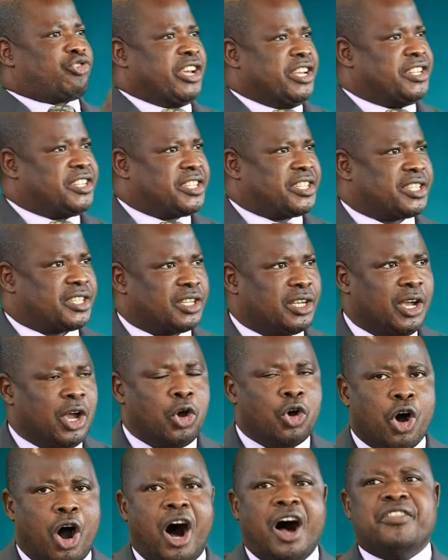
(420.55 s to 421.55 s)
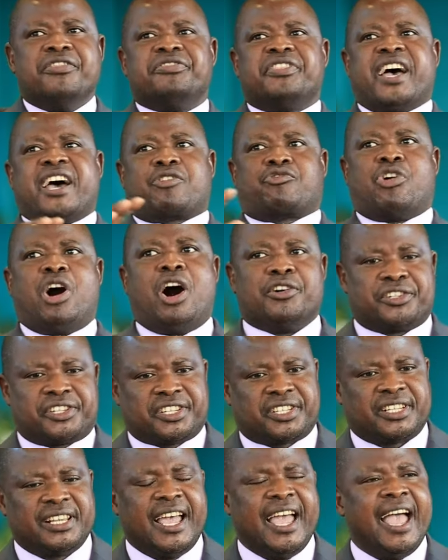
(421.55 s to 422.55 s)
streets, on the
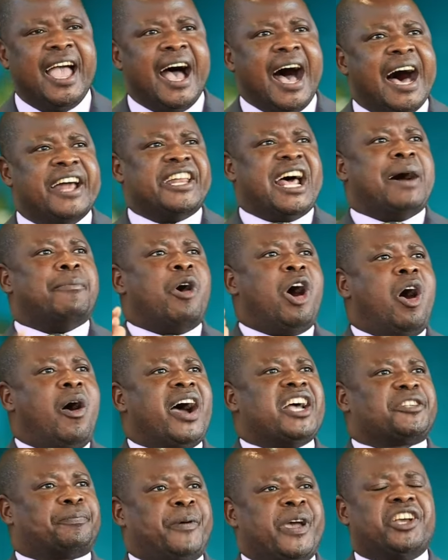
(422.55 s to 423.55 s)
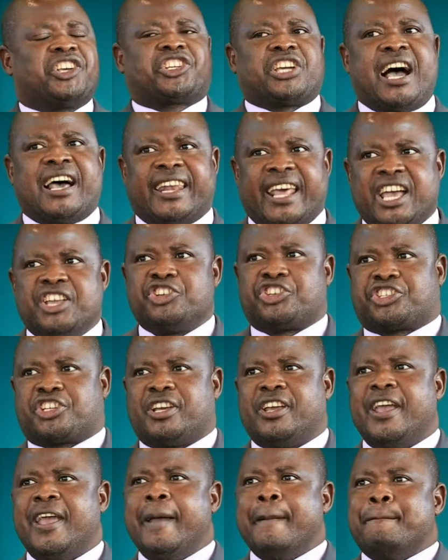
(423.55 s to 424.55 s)
roads, and I'm always being
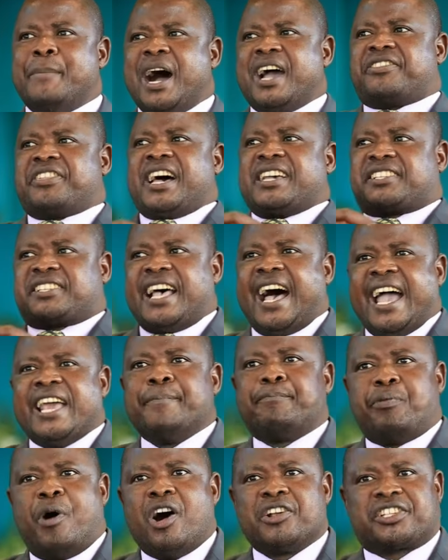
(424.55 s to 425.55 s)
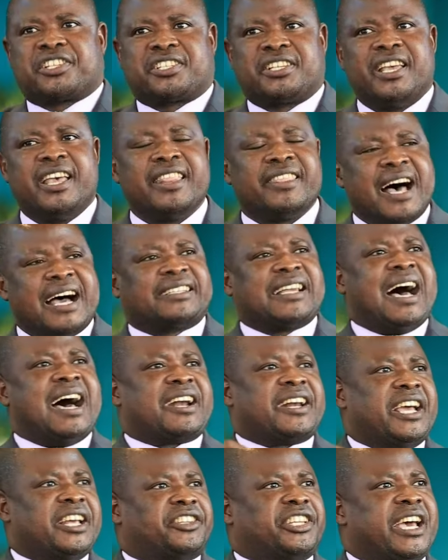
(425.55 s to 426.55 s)
challenged by the signposts that
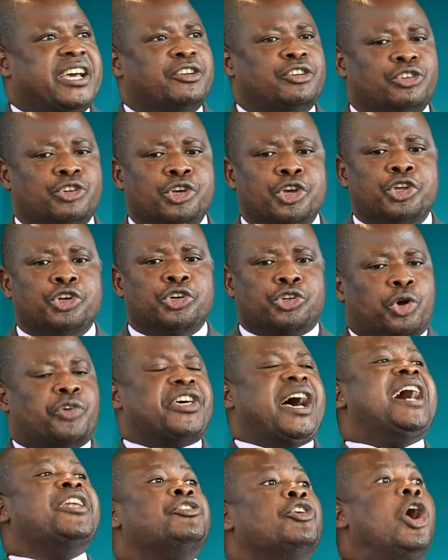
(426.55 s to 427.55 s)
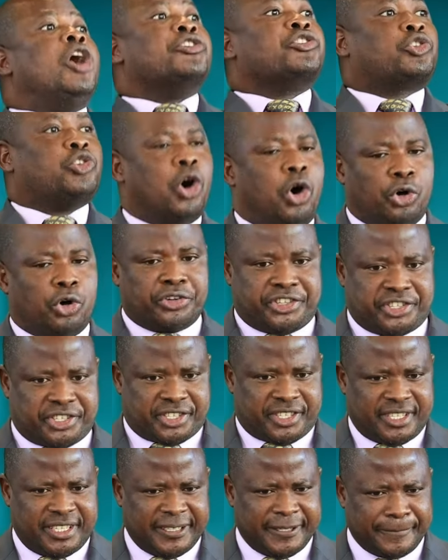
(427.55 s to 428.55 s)
are written to the known
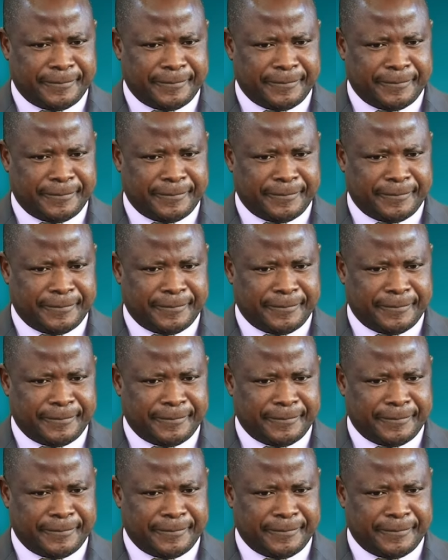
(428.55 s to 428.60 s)
God.